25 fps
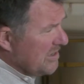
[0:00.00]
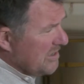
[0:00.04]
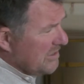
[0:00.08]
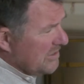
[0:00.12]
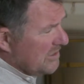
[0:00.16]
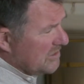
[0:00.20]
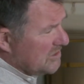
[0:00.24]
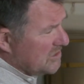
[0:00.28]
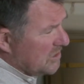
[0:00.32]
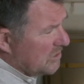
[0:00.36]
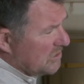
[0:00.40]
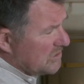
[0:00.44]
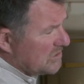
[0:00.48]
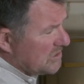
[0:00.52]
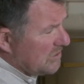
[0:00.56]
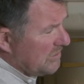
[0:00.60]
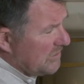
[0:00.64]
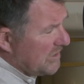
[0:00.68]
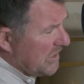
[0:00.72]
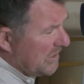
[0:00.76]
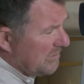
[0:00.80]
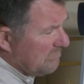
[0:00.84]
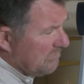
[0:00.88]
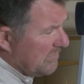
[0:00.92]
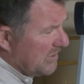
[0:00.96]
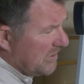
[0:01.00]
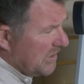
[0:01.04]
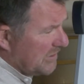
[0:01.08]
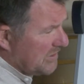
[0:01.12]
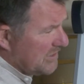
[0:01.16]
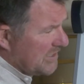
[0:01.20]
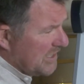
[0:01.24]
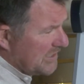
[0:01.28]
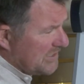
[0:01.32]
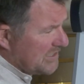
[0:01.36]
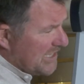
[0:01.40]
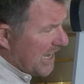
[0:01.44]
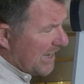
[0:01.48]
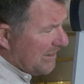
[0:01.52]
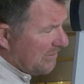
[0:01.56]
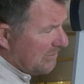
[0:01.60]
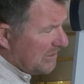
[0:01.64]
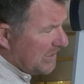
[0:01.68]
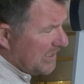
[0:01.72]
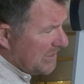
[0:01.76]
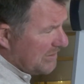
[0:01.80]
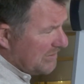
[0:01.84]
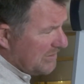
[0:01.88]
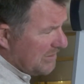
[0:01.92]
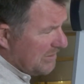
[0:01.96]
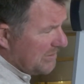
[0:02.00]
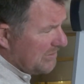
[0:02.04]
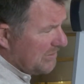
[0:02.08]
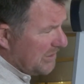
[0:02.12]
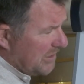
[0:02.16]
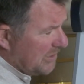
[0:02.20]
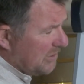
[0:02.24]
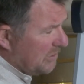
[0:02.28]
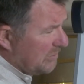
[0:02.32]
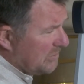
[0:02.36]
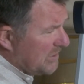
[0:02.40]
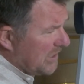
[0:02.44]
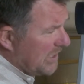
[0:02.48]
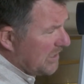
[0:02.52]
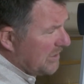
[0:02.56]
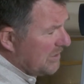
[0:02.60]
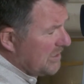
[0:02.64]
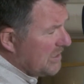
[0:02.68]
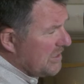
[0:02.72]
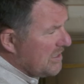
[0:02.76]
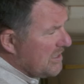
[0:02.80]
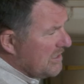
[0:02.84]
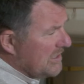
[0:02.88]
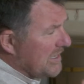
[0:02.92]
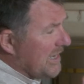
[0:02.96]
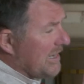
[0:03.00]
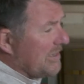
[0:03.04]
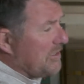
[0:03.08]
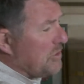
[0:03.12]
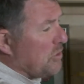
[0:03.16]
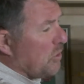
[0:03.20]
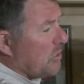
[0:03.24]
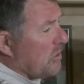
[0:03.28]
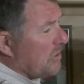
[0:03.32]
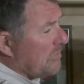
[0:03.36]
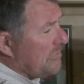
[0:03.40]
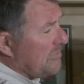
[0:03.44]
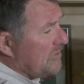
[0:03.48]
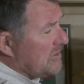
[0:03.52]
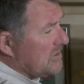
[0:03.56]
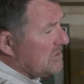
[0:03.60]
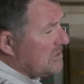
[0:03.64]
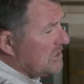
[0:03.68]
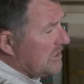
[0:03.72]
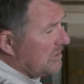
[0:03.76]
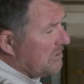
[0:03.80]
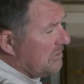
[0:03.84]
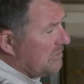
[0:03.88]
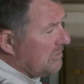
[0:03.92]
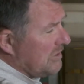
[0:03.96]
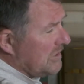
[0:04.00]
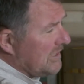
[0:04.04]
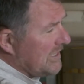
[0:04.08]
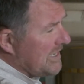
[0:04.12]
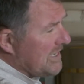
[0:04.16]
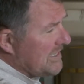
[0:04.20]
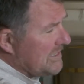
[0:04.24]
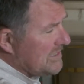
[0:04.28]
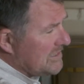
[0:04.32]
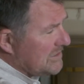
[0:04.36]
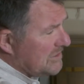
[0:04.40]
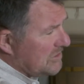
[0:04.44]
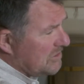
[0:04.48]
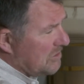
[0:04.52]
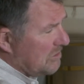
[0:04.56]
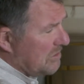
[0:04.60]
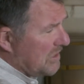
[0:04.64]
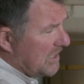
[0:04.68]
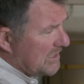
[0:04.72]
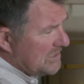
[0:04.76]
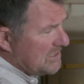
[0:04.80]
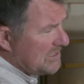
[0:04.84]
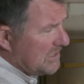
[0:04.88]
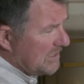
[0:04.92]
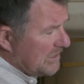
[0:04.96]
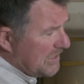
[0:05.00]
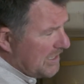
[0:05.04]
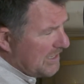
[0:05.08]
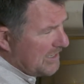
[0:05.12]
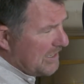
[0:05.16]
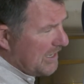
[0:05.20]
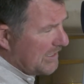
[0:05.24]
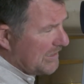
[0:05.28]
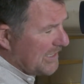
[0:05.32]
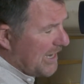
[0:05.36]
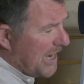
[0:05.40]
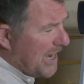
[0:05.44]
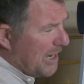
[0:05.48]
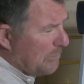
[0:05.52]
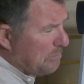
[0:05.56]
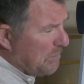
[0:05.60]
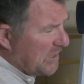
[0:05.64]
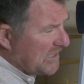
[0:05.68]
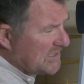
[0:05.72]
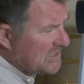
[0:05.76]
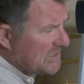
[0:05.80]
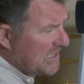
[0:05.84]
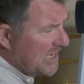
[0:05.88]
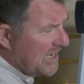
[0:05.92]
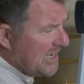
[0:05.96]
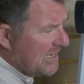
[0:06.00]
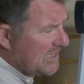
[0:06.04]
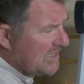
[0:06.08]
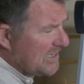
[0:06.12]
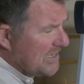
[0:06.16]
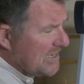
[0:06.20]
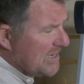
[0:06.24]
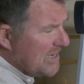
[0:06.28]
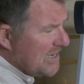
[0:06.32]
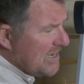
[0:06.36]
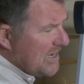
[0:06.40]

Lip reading: There's also the generally, you know, the endorphins that are released. So that's in the happy side.